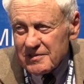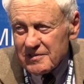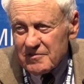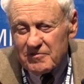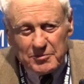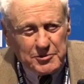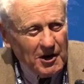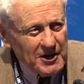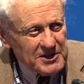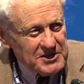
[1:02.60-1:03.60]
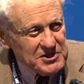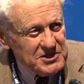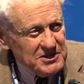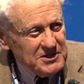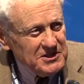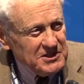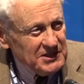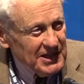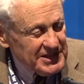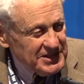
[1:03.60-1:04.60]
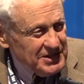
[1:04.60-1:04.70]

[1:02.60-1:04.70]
from darkness to light.